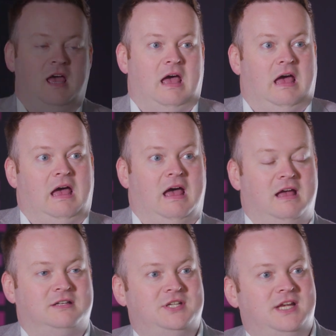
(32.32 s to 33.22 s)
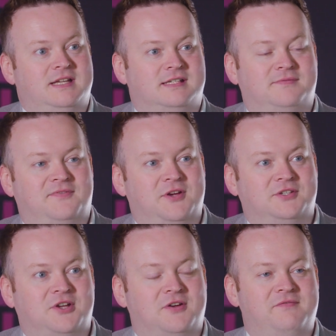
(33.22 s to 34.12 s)
Uh, geez,
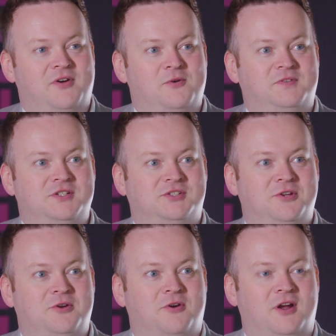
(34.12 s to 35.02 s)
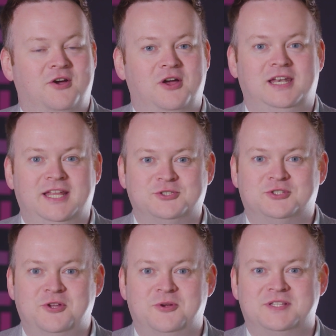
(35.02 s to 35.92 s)
first got involved in snooker. I got a little
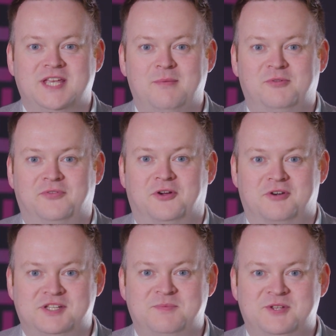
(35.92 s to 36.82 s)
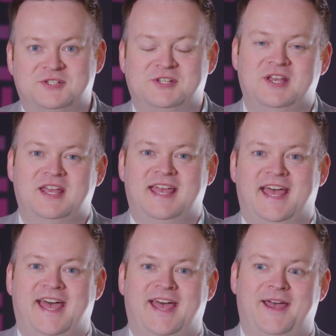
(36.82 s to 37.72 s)
snooker table for Christmas.
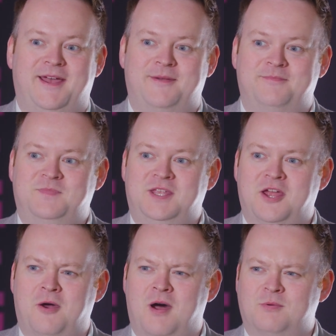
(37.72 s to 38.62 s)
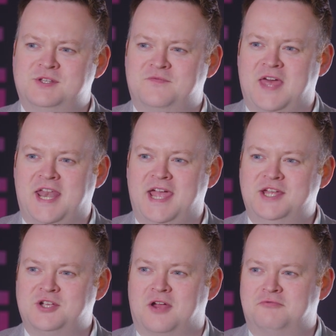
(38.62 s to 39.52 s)
Um, you know, I was of that
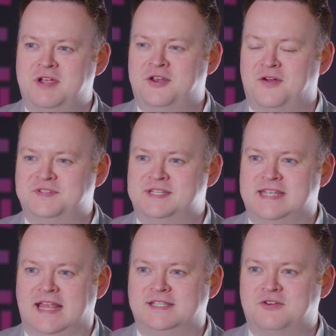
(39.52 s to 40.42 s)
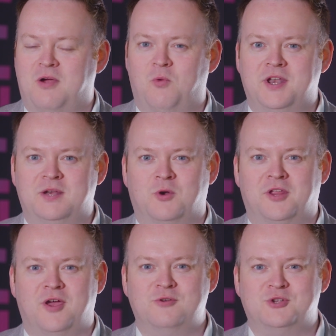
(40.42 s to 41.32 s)
age. I'd written off to Santa. I wanted one
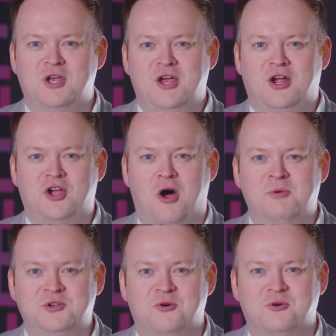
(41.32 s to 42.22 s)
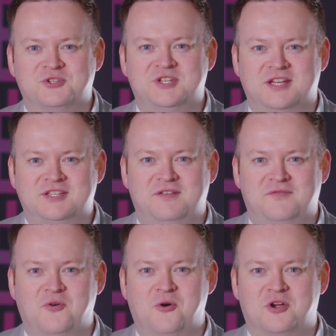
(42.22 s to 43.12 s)
of those Commodore
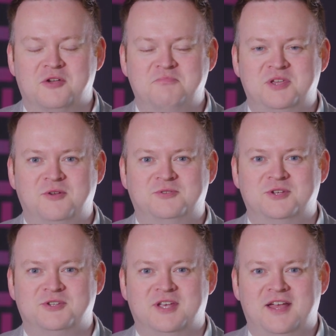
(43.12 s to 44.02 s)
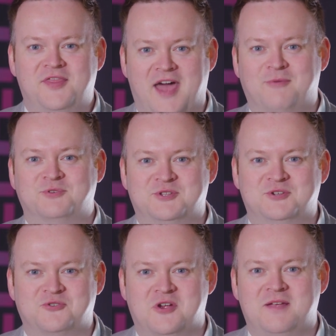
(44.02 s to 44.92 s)
64 computers. That was the
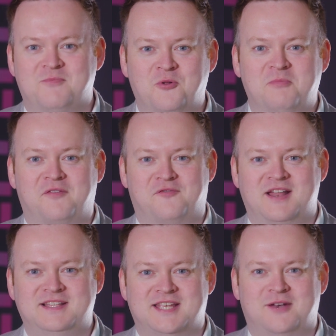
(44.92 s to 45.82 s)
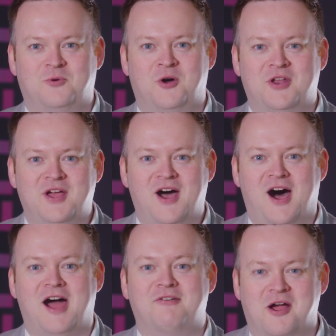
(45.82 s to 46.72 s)
dream. All my friends had one.
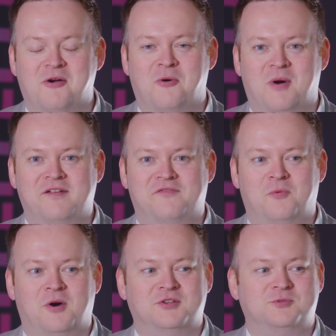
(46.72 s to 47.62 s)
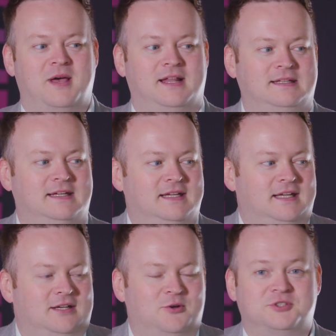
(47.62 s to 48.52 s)
I wrote away for one as well.
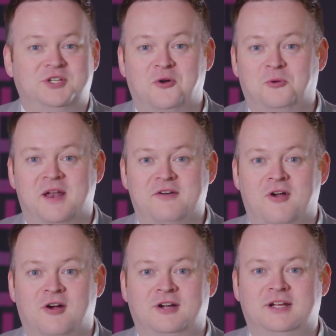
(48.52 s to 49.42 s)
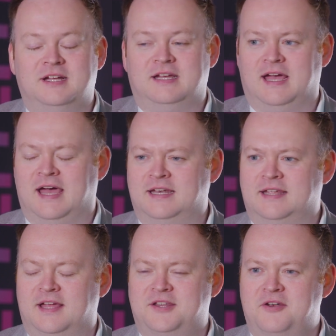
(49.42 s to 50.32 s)
Of course, it all went wrong. And
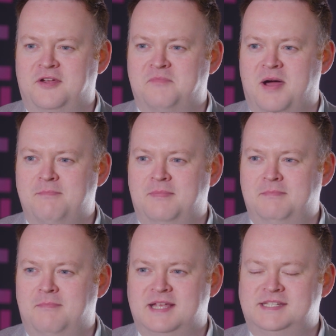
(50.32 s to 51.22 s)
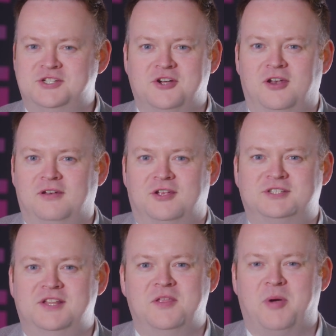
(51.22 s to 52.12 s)
uh, I don't know if my message got
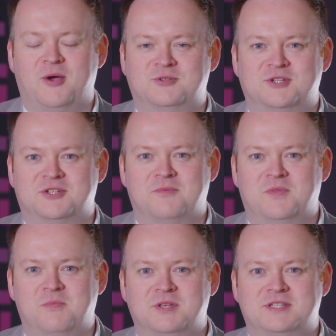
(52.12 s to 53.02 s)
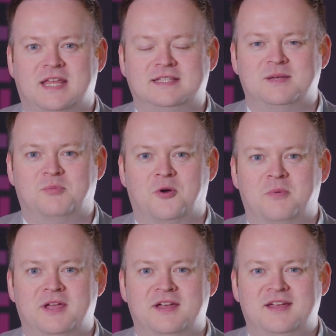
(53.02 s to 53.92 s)
lost in the post or something, but Santa brought
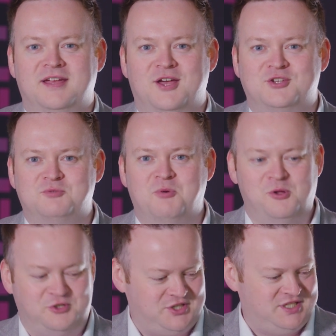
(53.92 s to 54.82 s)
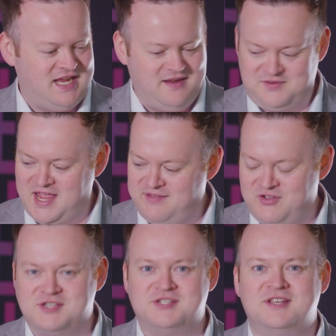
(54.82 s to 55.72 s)
me a, a small Steve
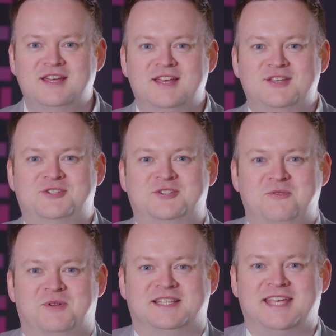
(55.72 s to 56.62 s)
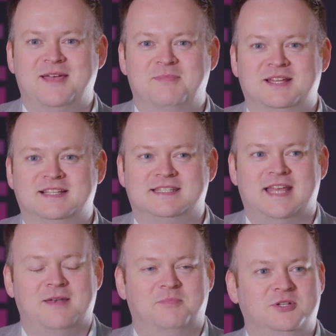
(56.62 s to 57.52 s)
Davis snooker table
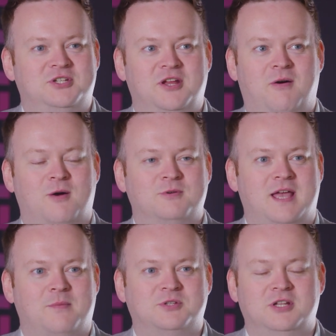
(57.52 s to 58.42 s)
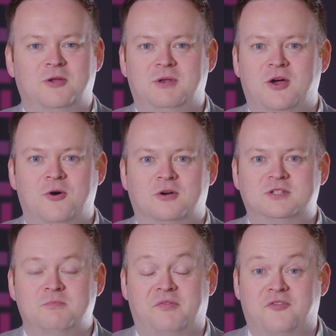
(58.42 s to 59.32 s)
instead. But you know, I was absolutely
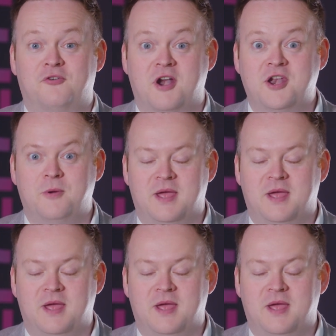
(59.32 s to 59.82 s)
hooked. And before I knew